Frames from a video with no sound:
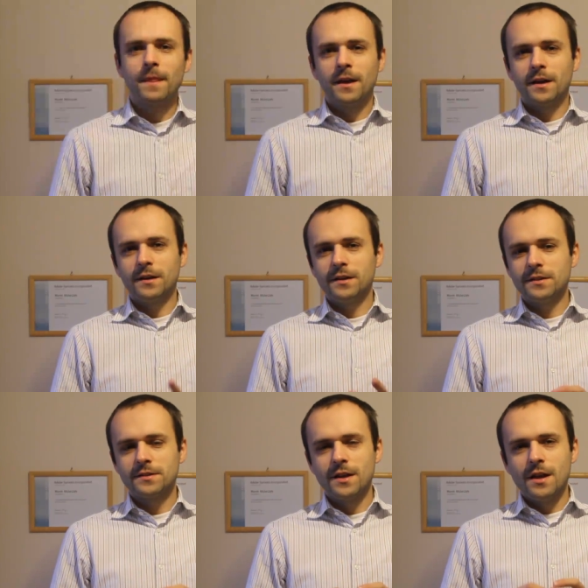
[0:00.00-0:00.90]

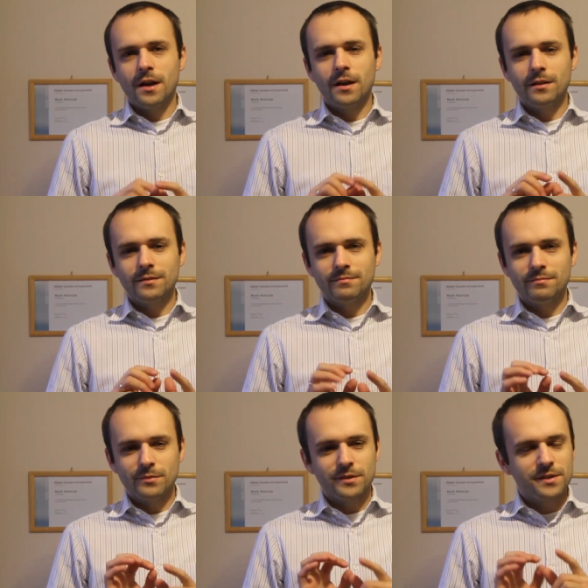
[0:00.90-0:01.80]
is a
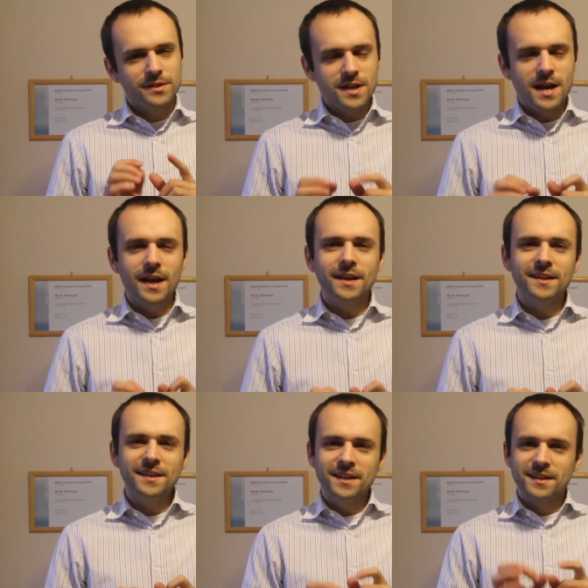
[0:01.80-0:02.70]

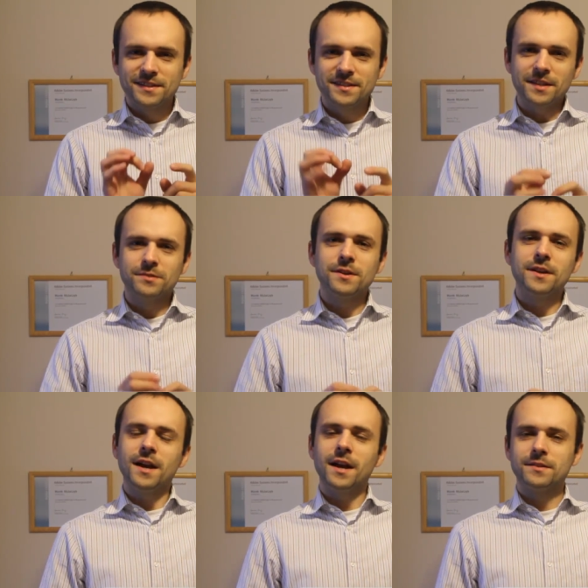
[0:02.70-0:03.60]
tiny subtle
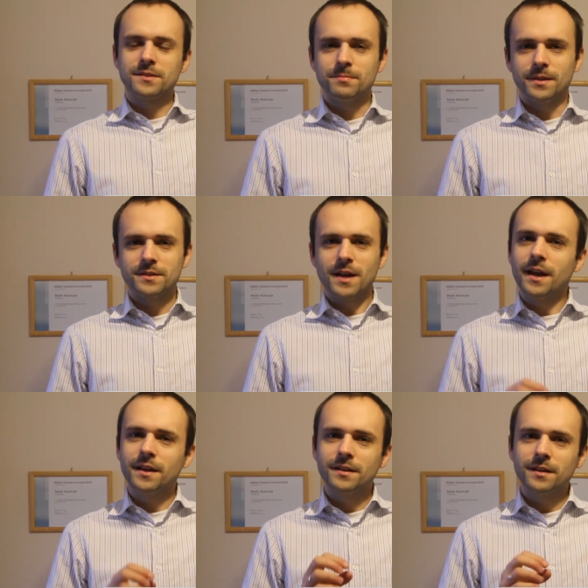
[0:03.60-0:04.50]
enhancement
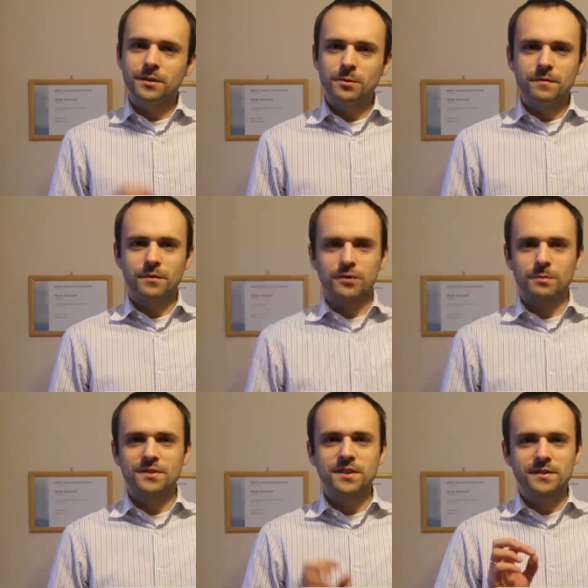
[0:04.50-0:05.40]
in Adobe
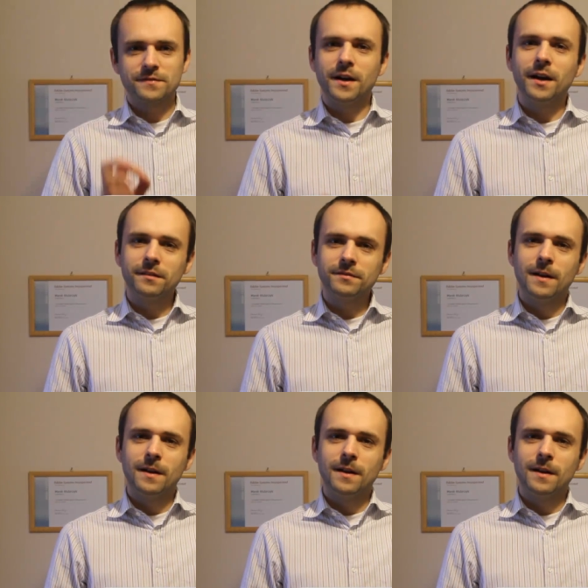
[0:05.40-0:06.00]
Photoshop CS5.